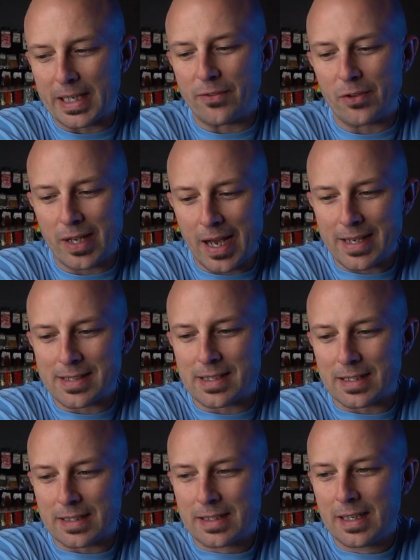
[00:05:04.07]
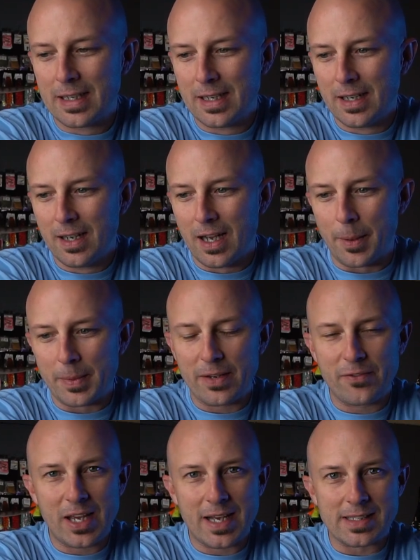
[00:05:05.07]
give you guys a
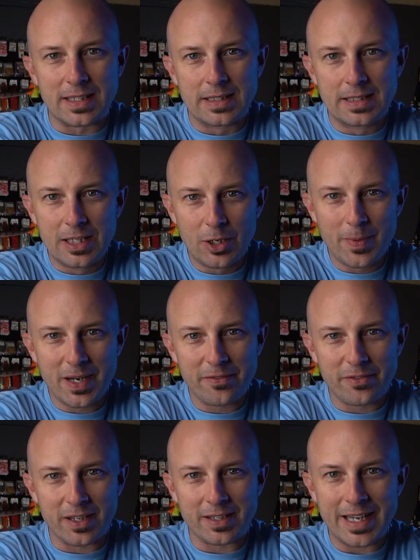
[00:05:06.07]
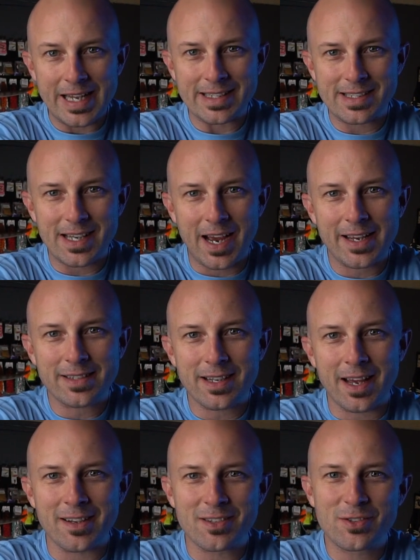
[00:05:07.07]
little bit of an insight
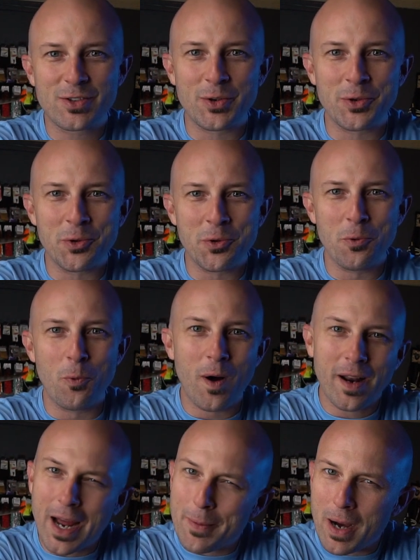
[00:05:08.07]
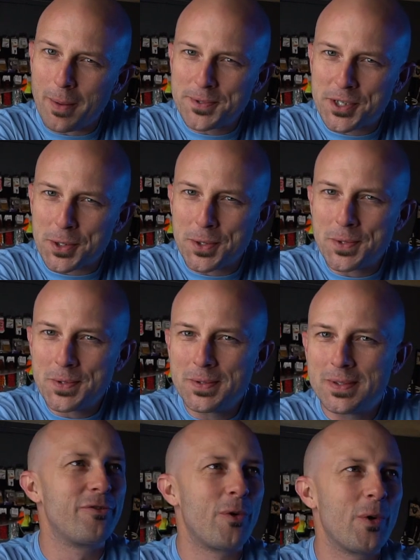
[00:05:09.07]
as to what I'm up to
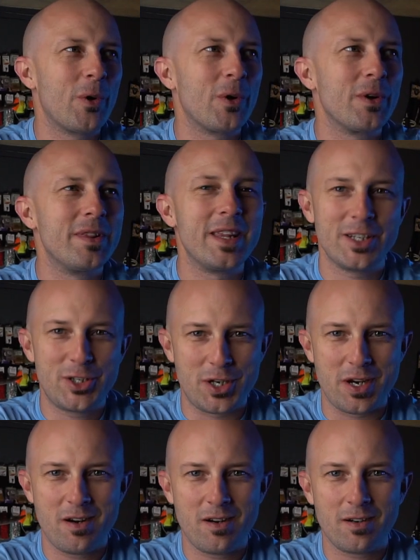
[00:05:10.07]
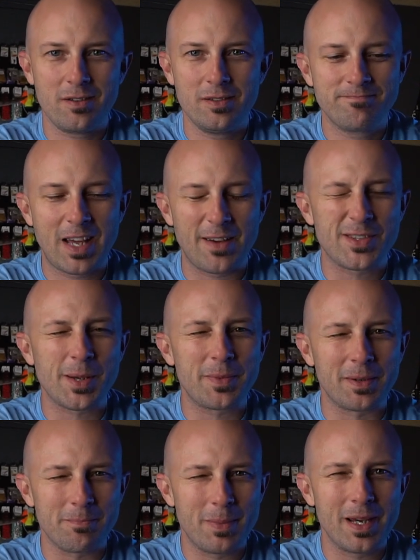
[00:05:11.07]
for this year. Have
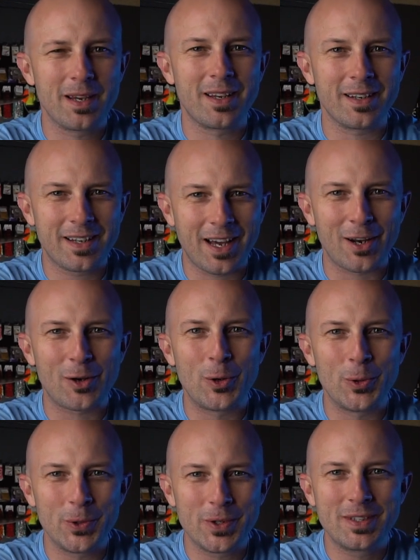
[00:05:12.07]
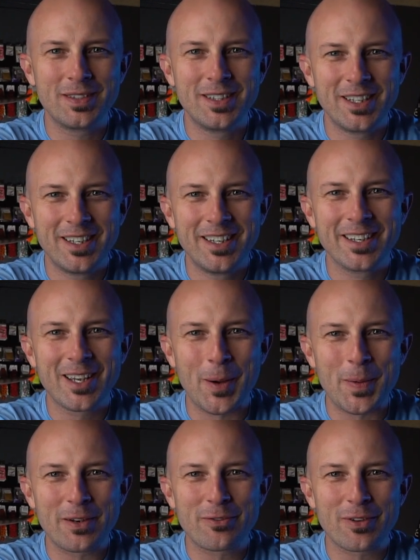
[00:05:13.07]
something big and kind of cool
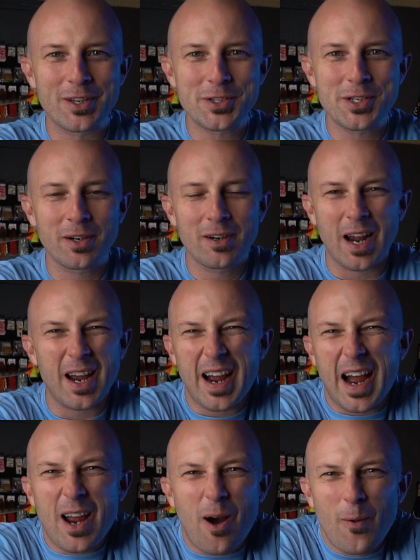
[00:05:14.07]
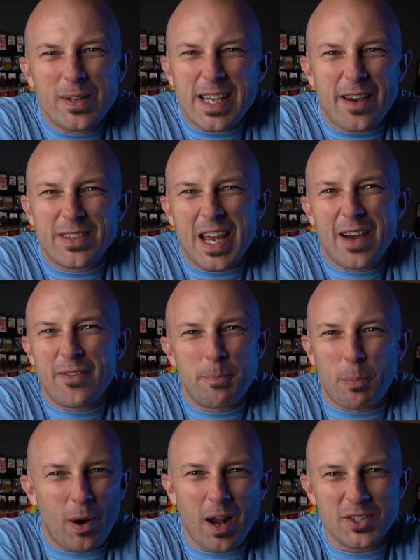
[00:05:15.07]
coming for this year. I always have to have a
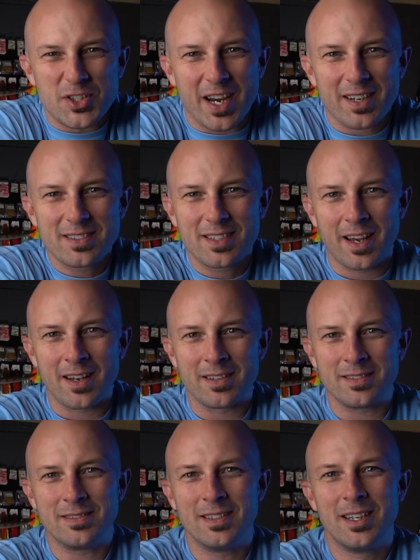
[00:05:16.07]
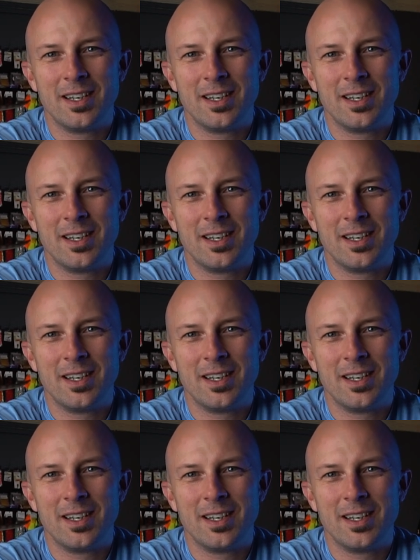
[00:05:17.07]
project, and